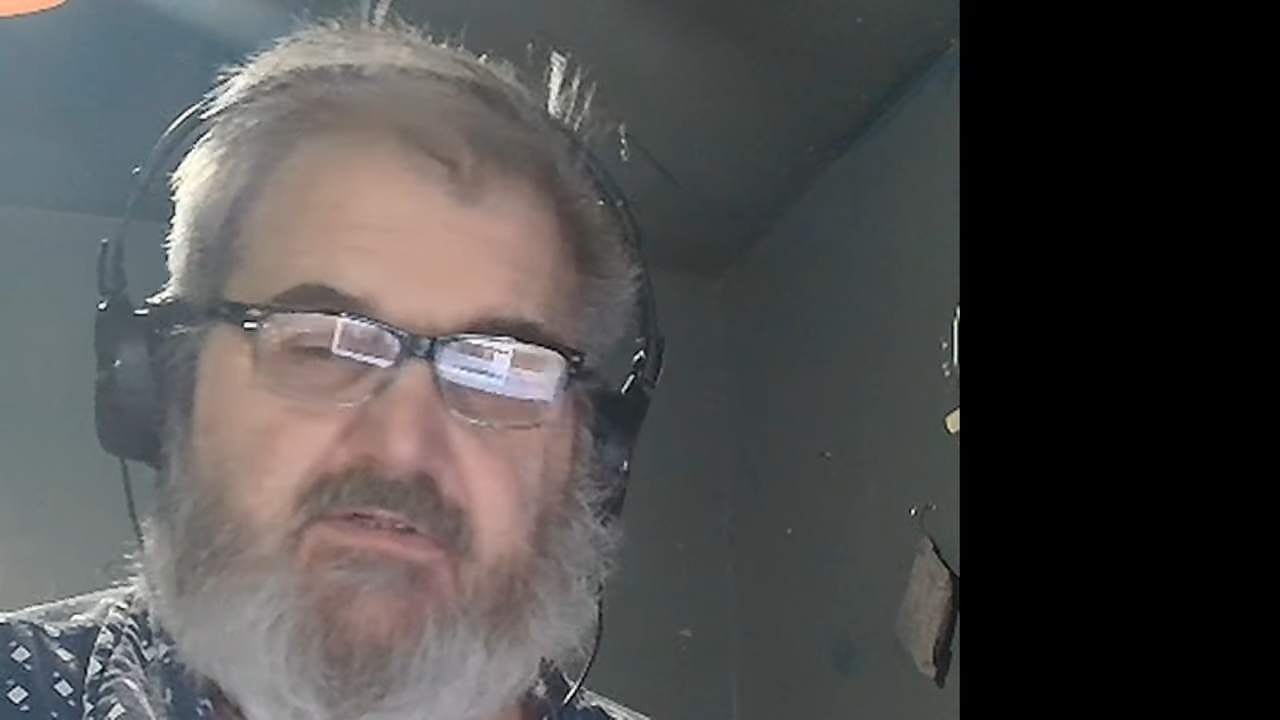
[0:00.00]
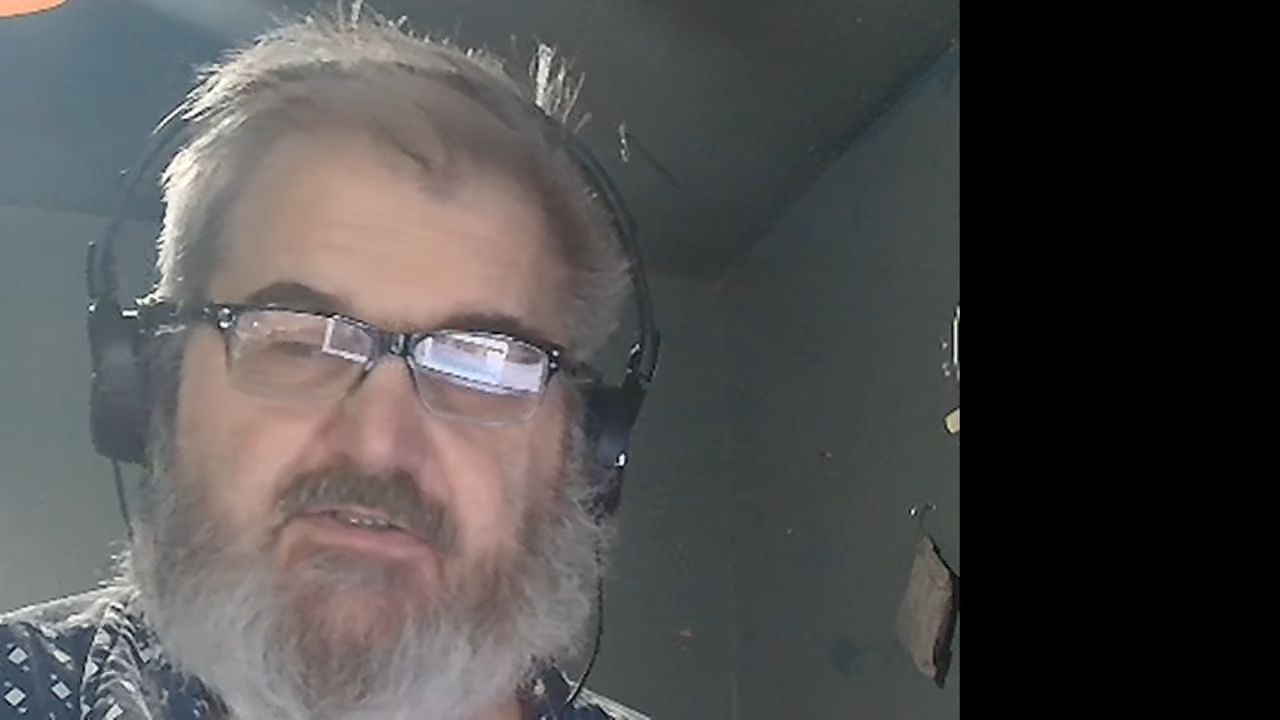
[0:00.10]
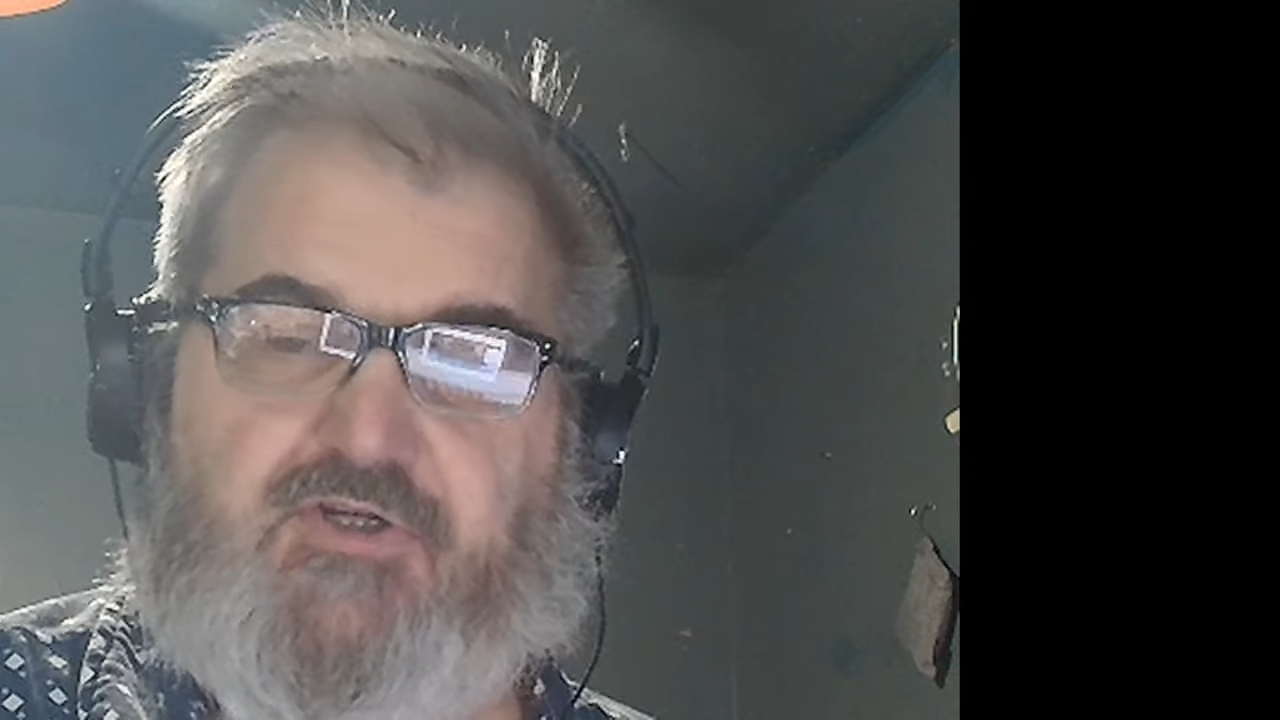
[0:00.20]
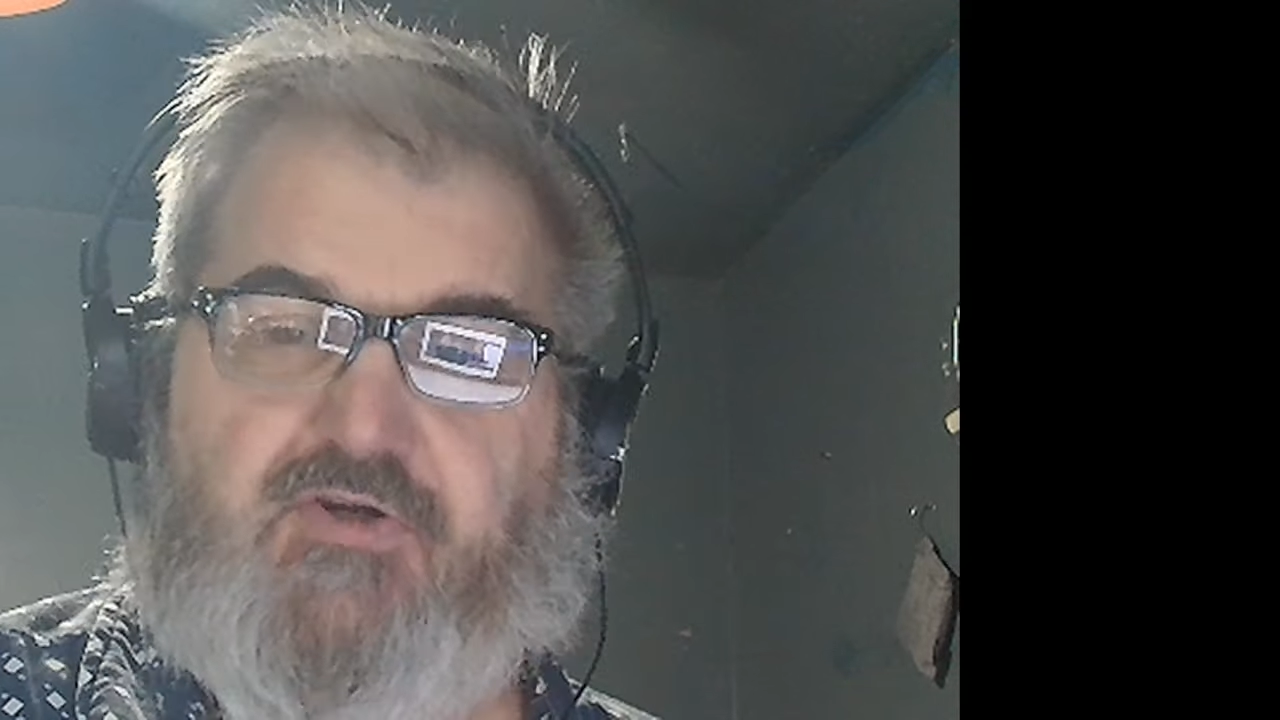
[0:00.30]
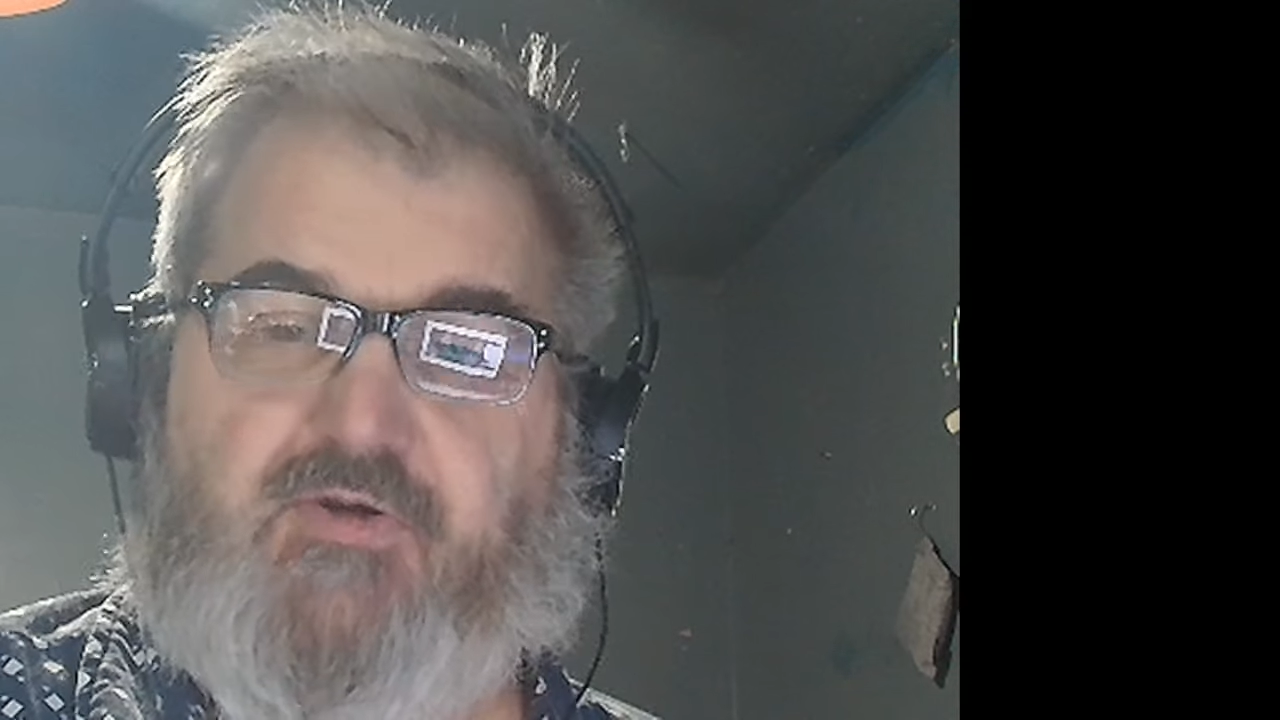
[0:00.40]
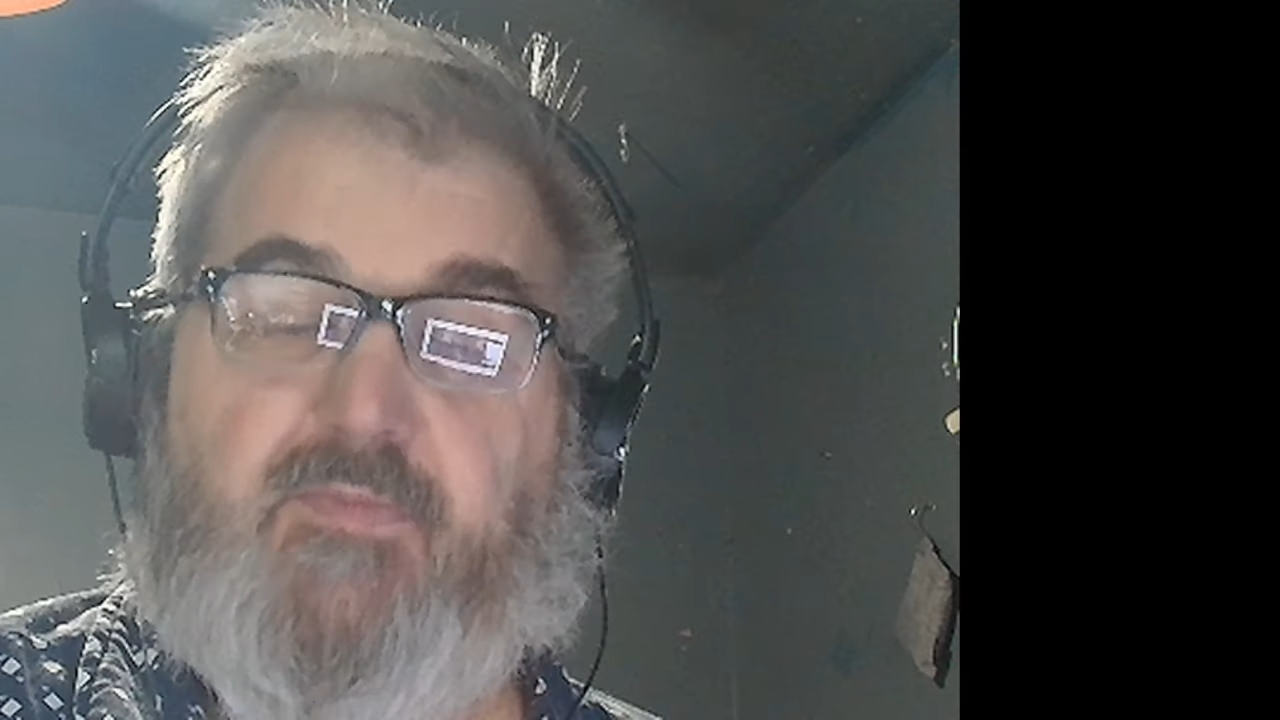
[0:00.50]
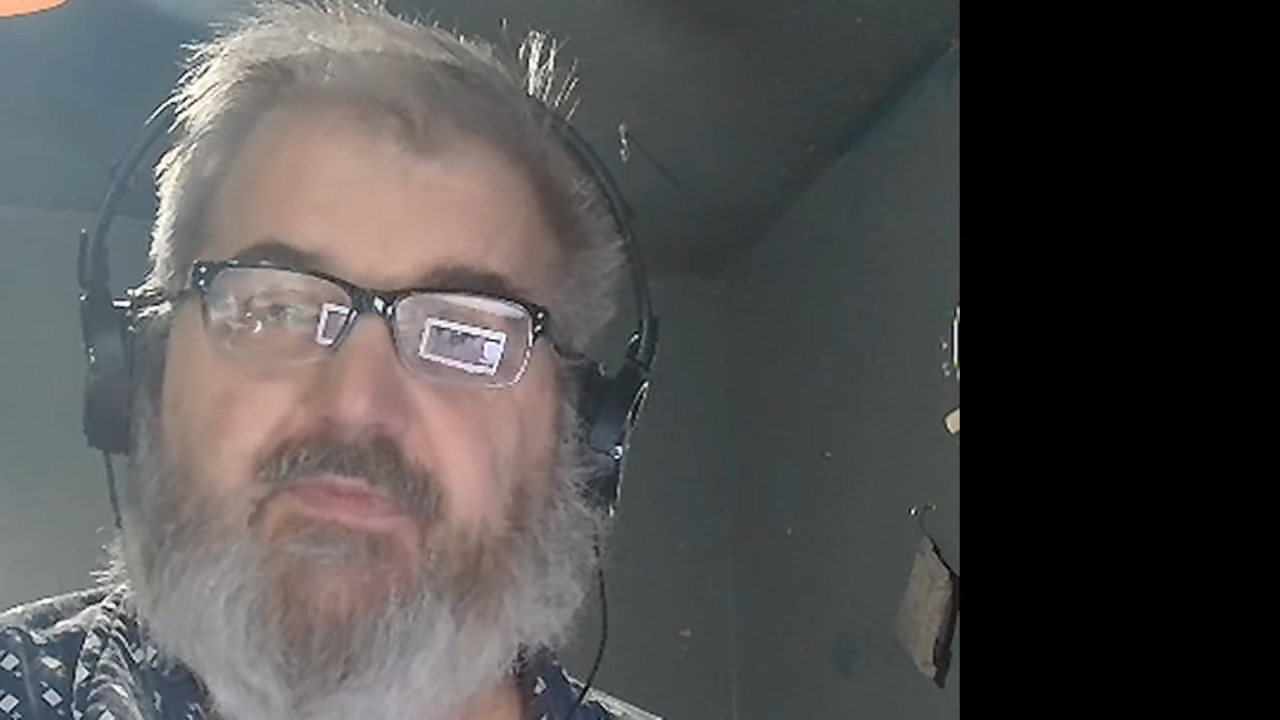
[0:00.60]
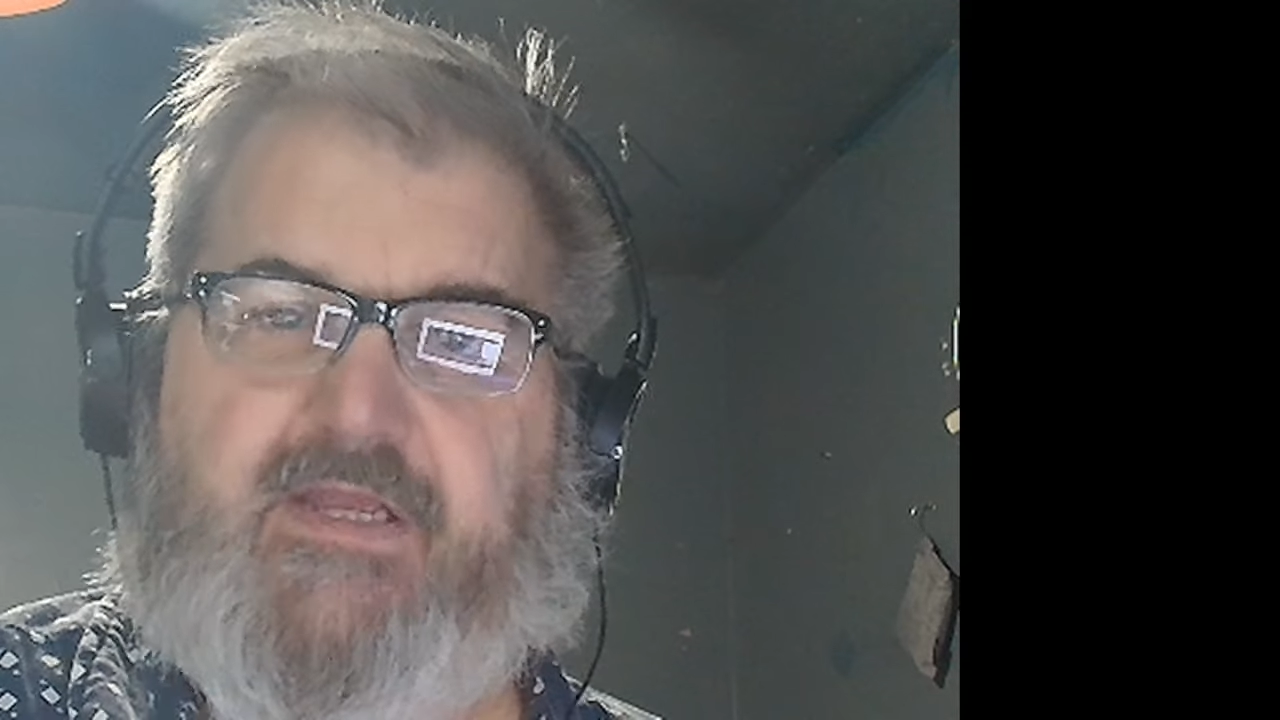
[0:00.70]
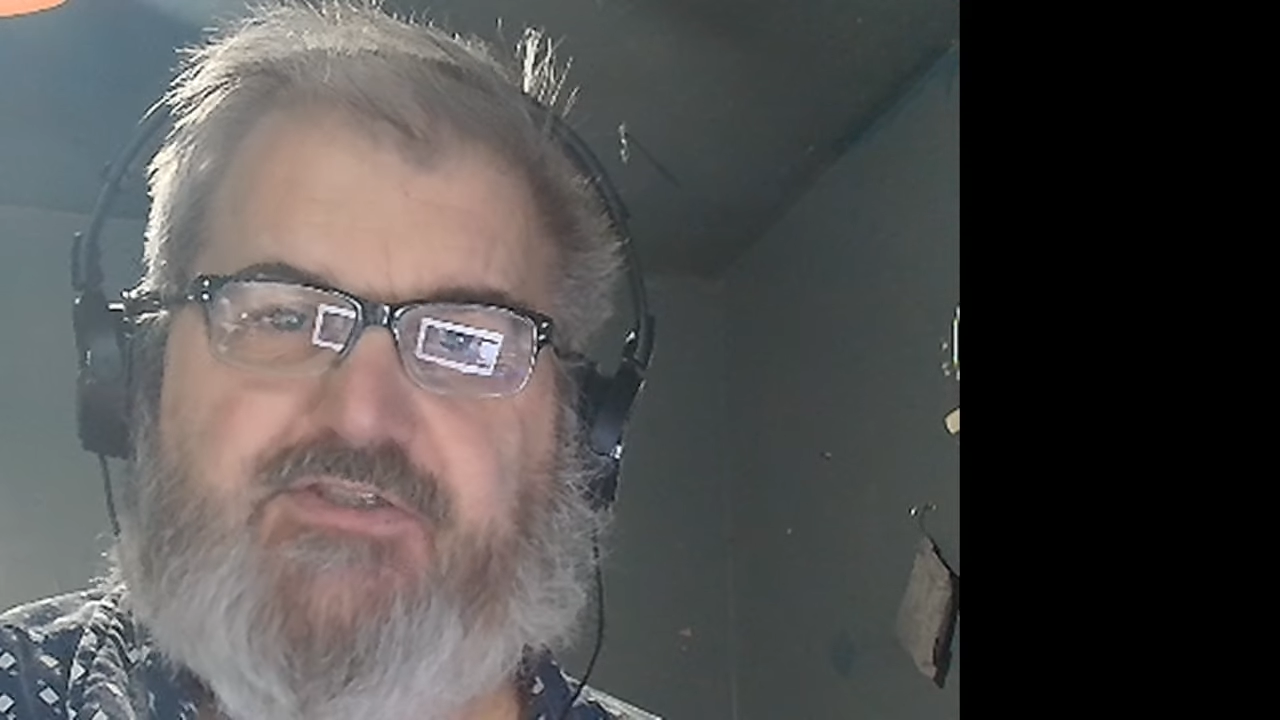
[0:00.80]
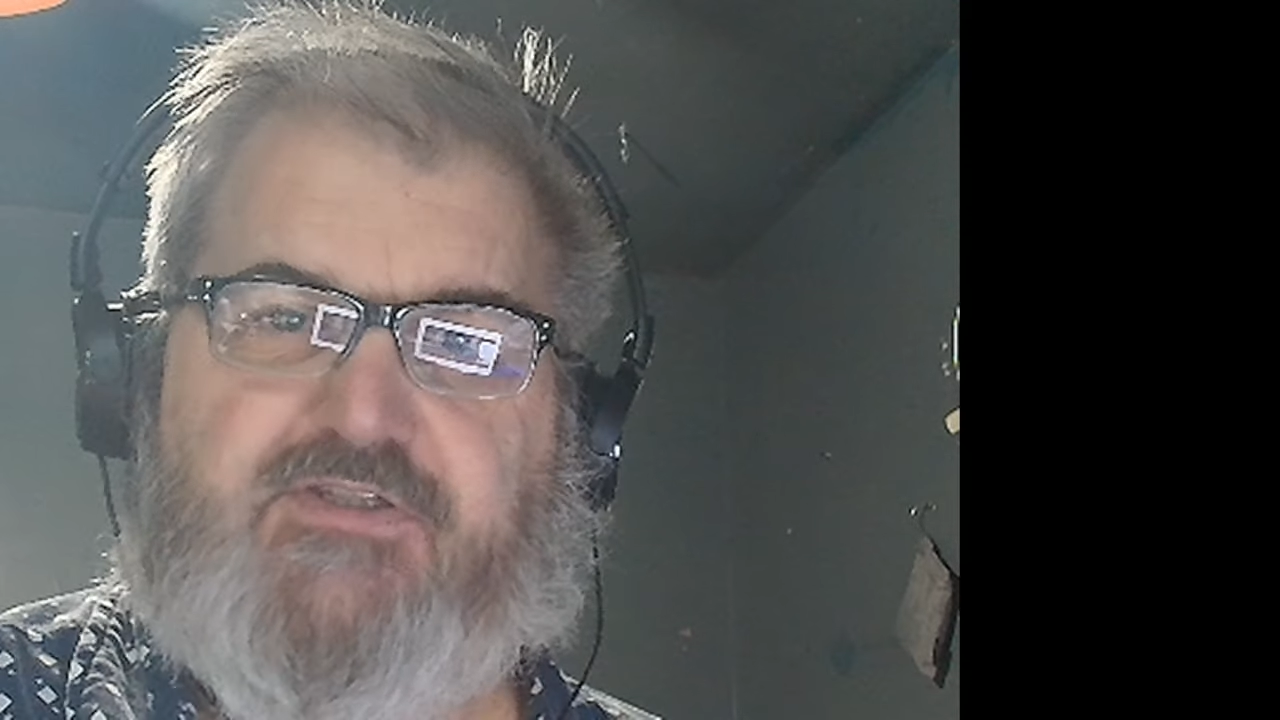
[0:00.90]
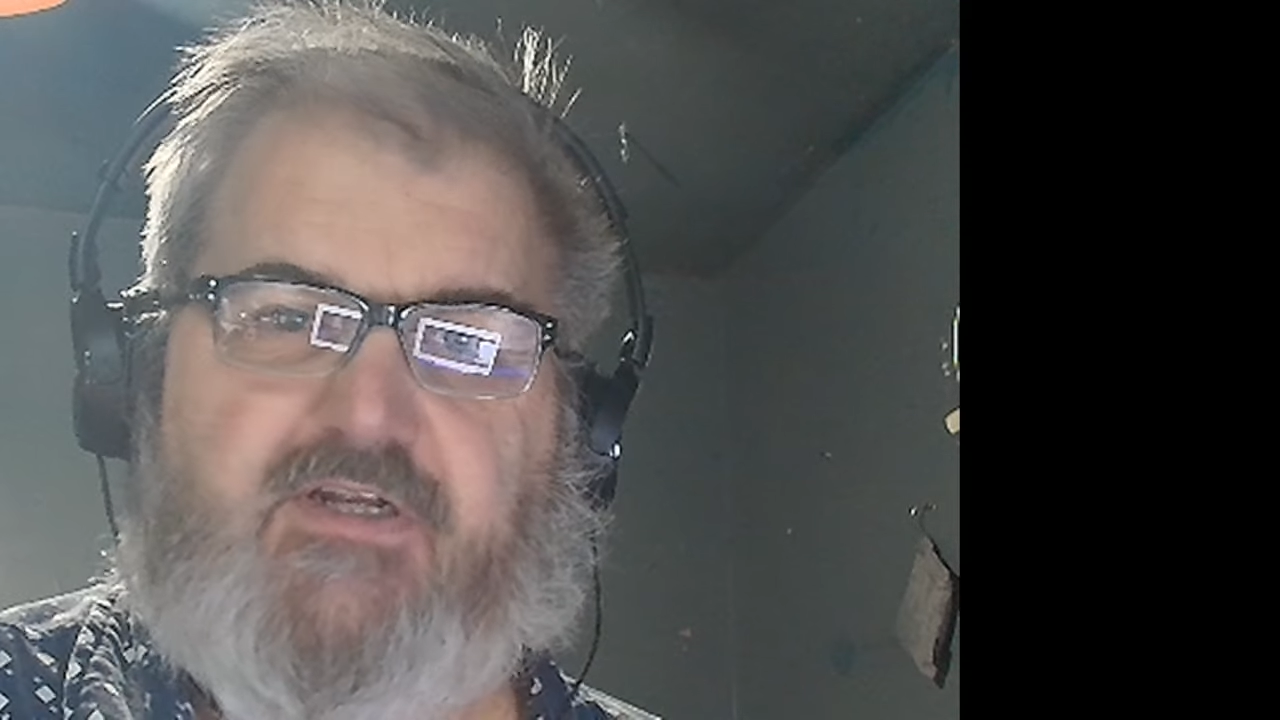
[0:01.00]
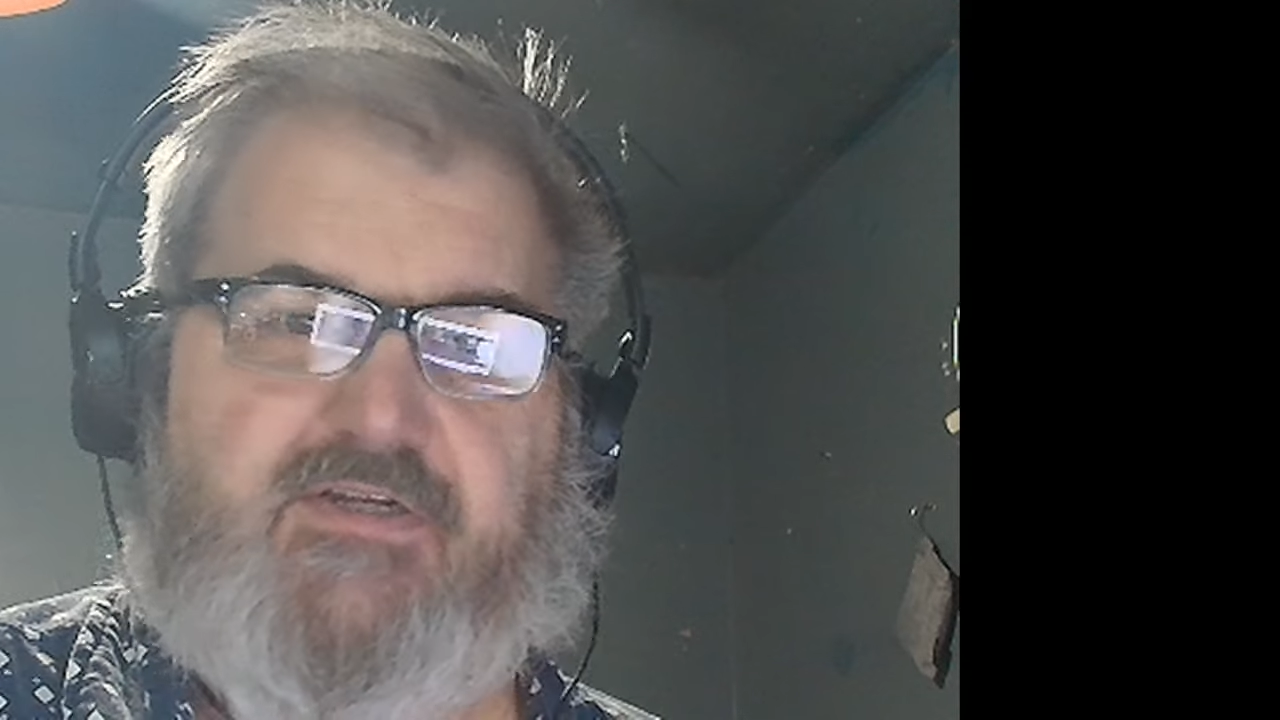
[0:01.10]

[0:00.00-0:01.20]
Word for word: a term they should